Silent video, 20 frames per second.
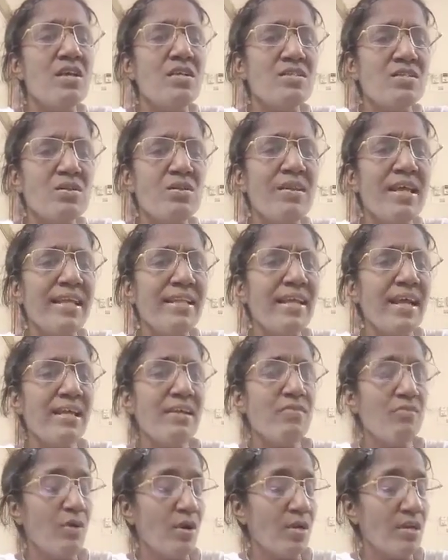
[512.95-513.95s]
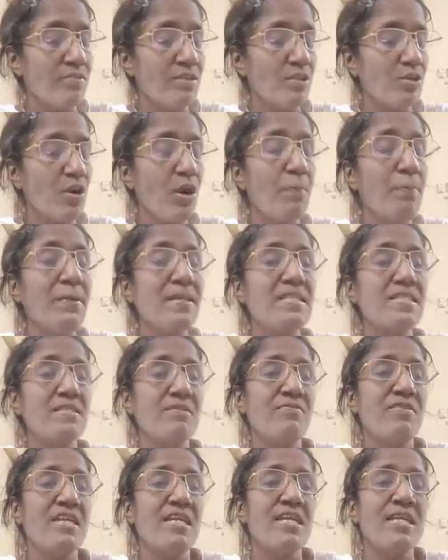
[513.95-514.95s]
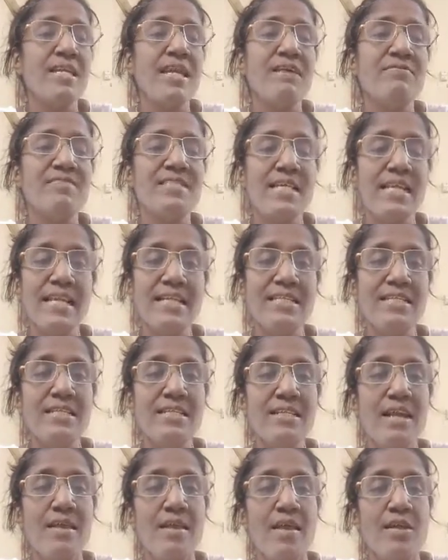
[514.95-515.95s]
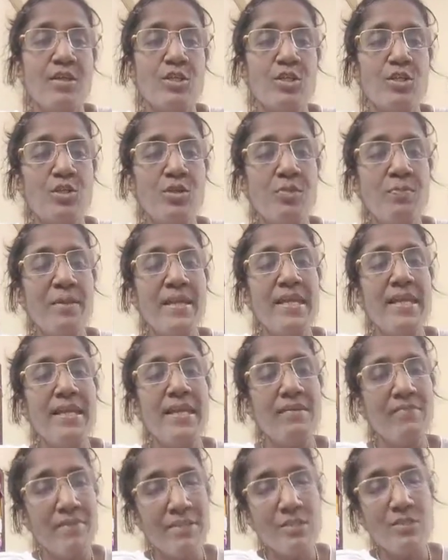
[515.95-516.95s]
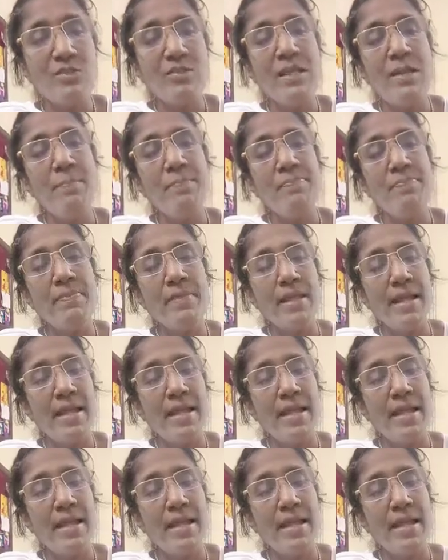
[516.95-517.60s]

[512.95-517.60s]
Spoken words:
So like that, whatever topics we have selected should be given to them,